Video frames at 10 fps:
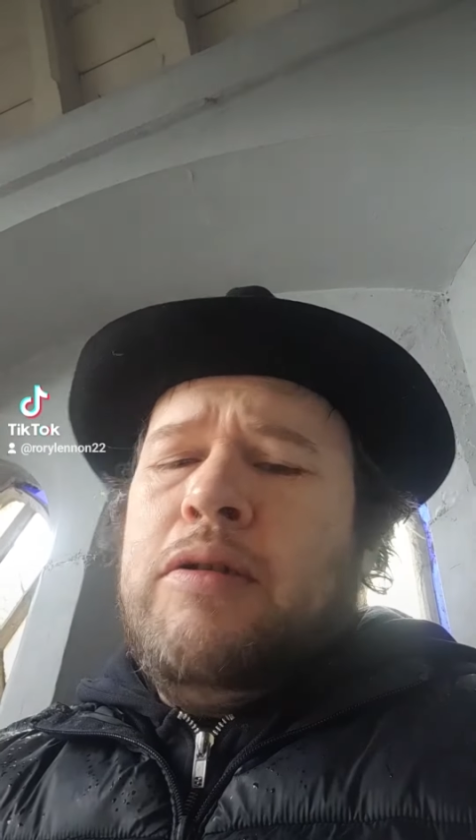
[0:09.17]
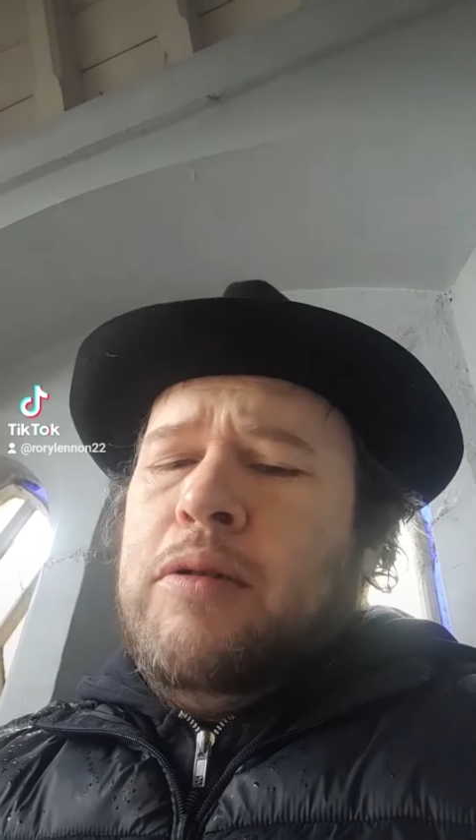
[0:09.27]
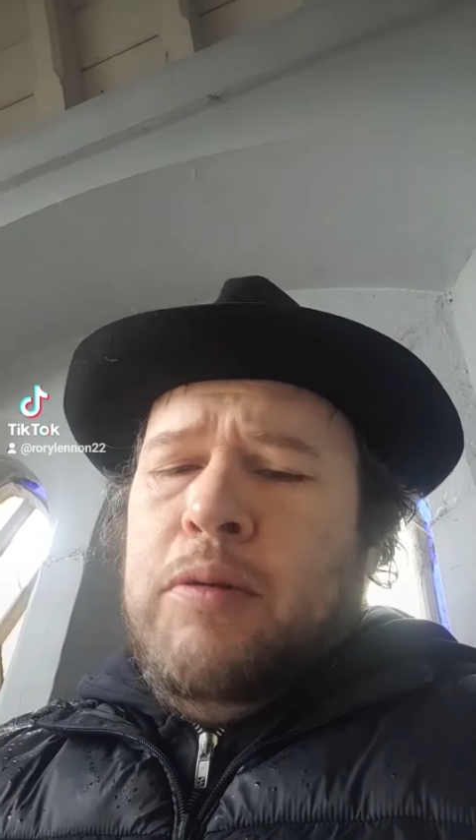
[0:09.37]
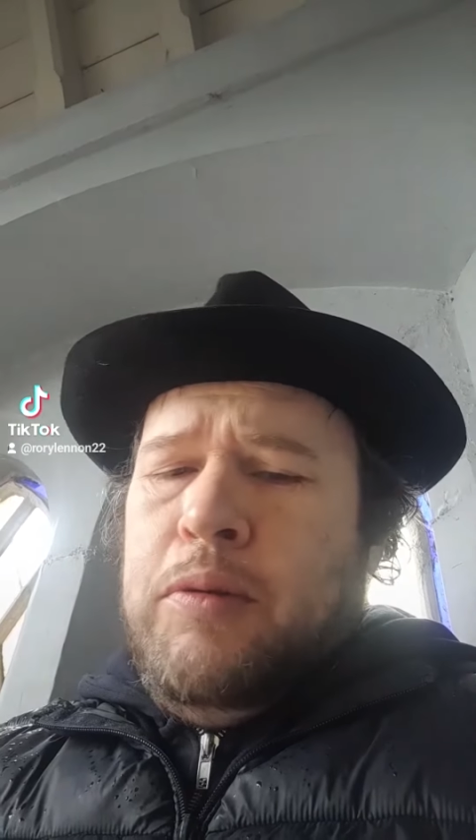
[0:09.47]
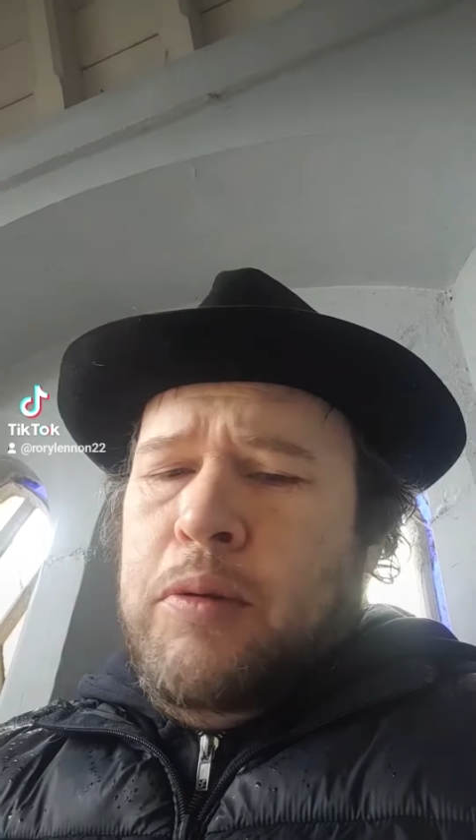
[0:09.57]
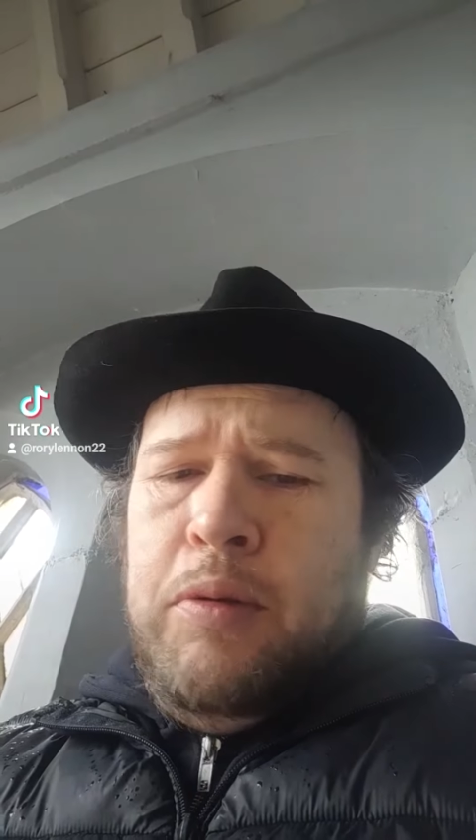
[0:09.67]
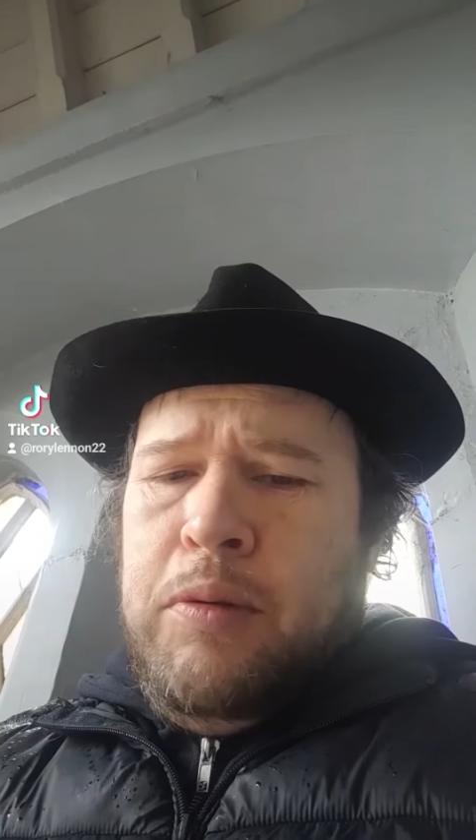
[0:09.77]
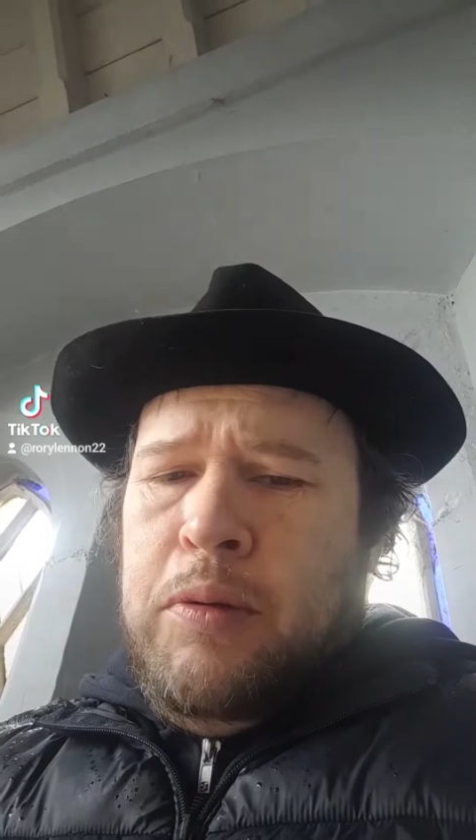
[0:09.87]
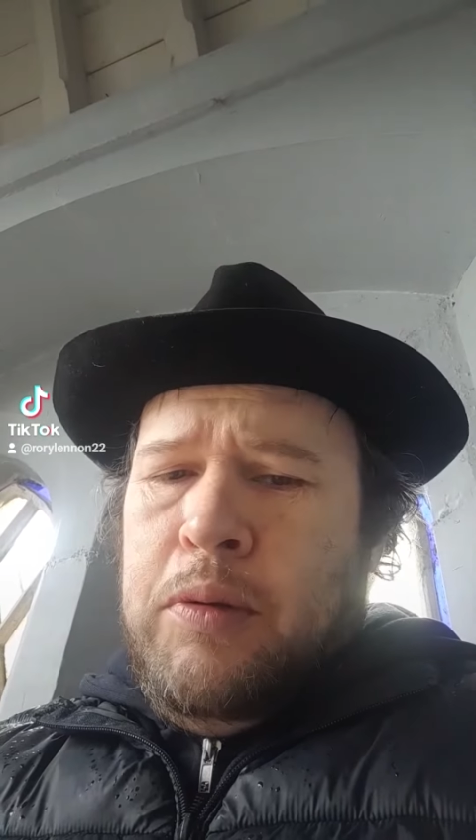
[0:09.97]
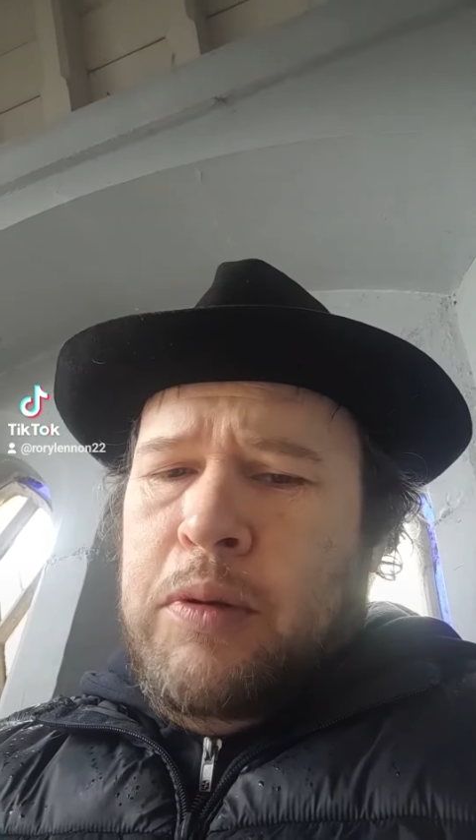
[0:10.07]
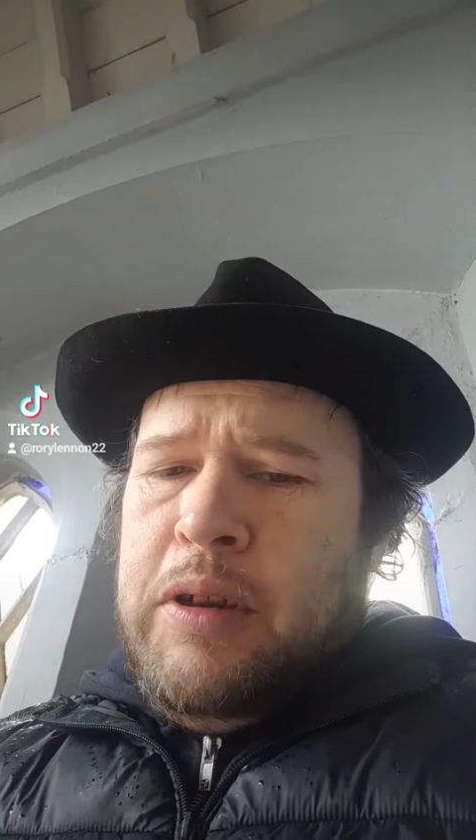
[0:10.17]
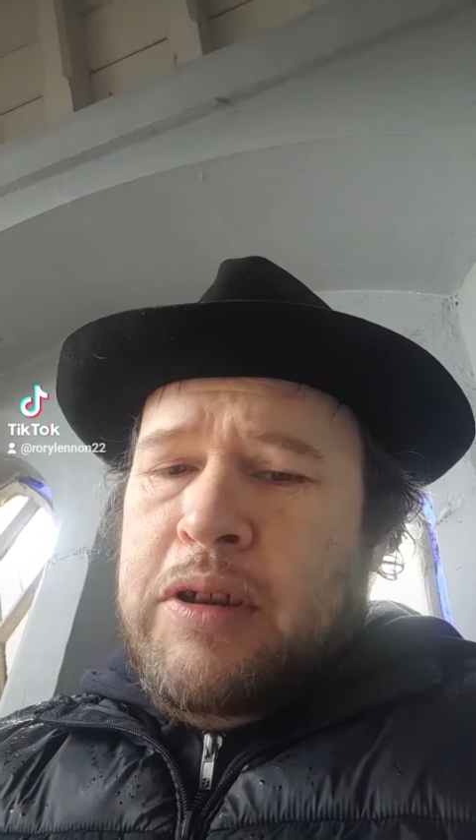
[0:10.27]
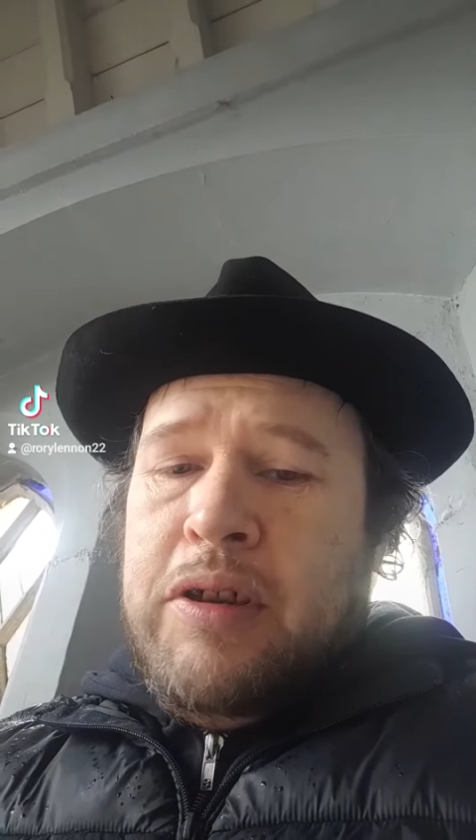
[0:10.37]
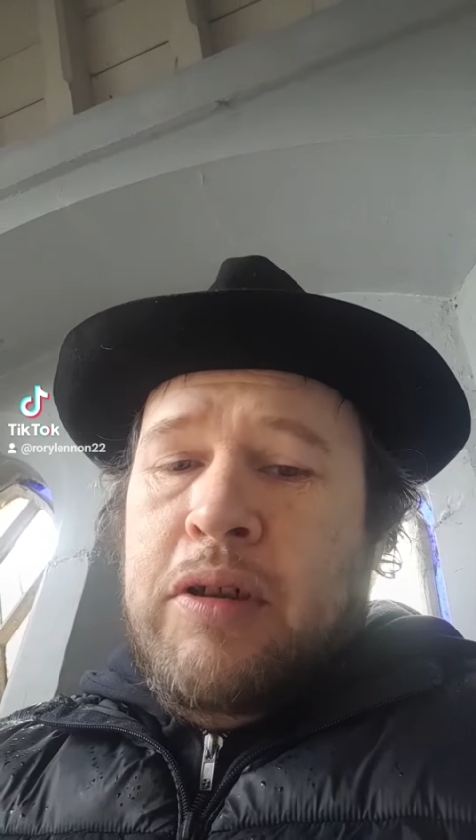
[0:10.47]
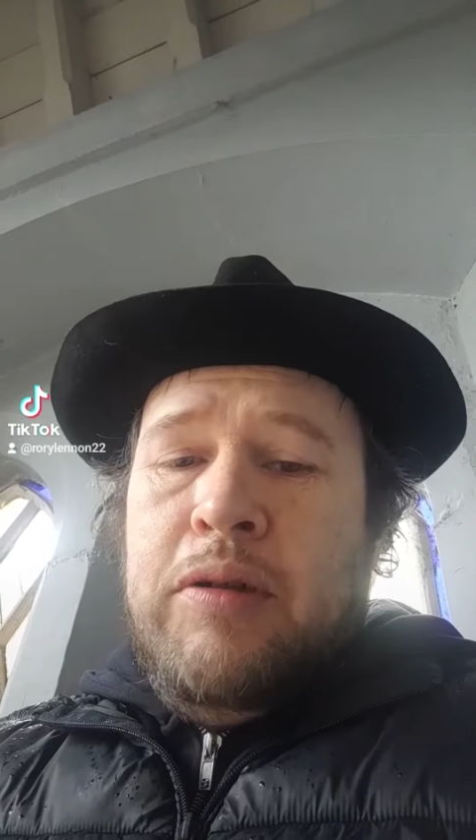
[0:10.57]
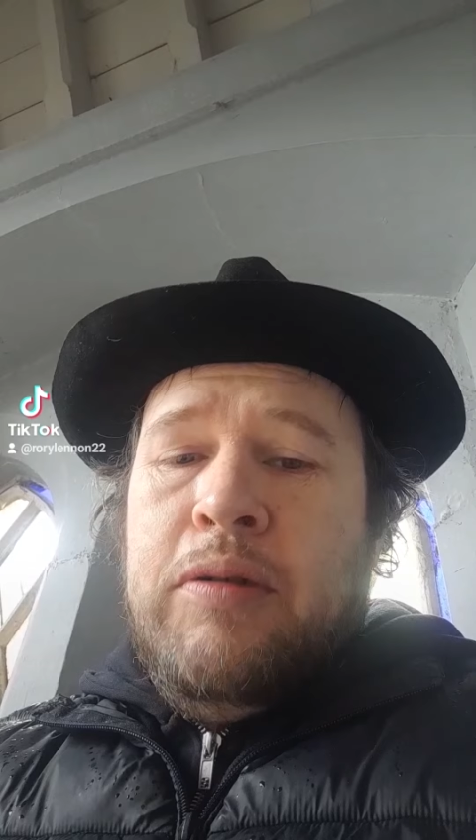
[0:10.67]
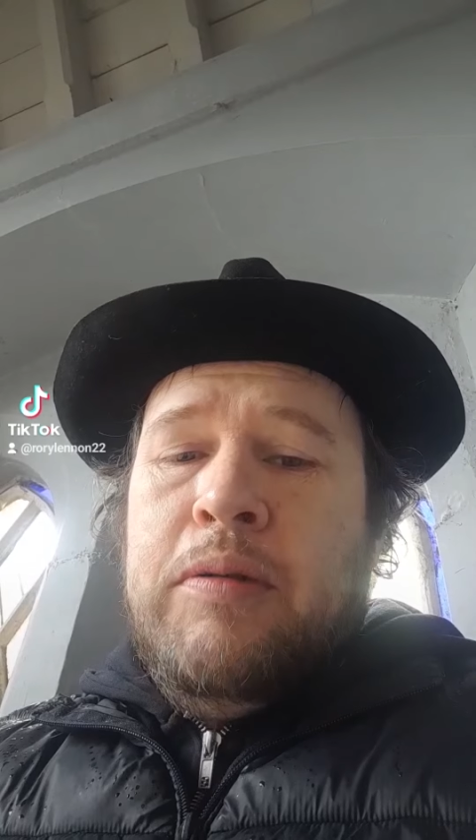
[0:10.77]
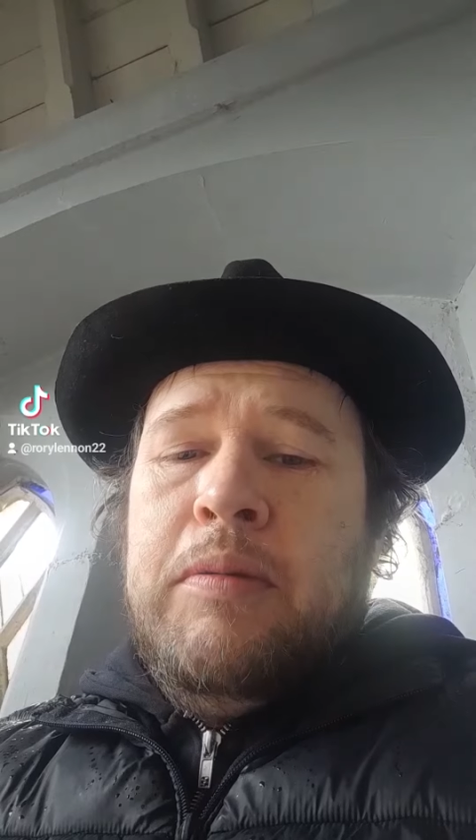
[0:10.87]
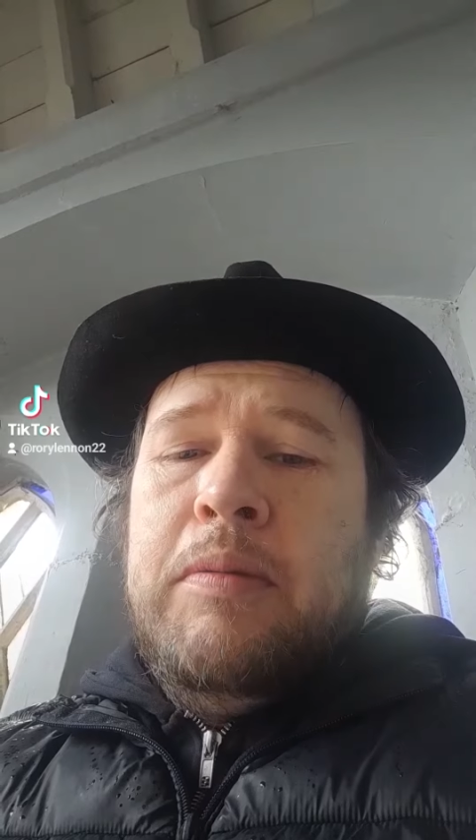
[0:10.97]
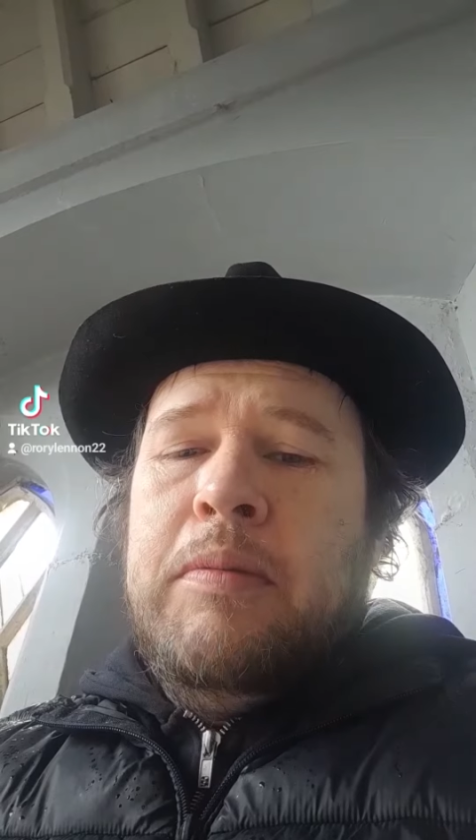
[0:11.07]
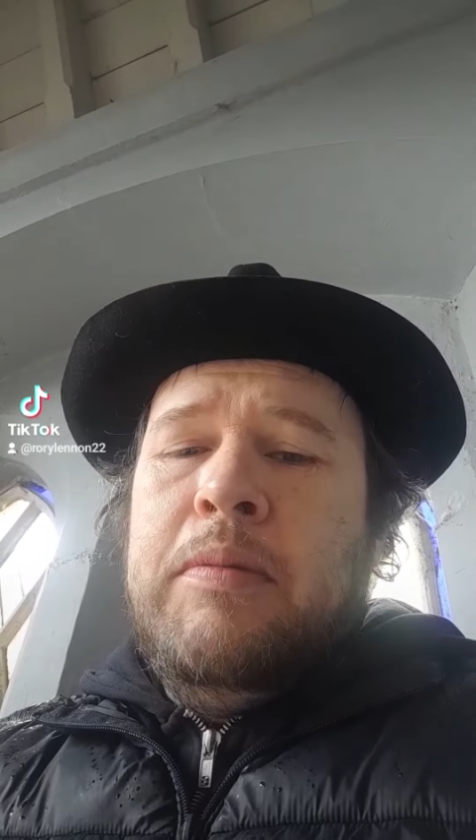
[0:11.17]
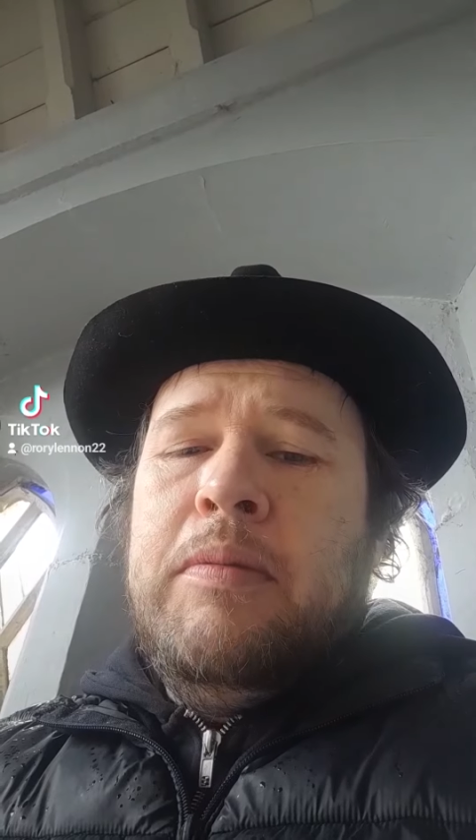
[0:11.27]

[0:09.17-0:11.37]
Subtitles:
to his doom.